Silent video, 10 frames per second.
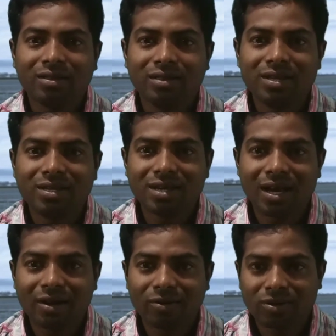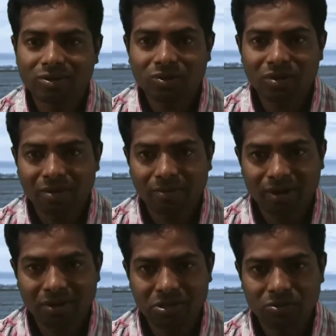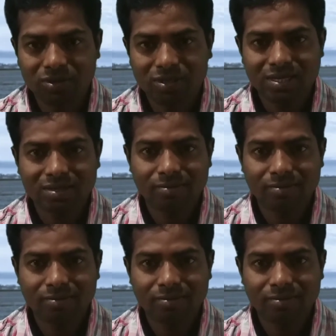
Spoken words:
These are also human resources,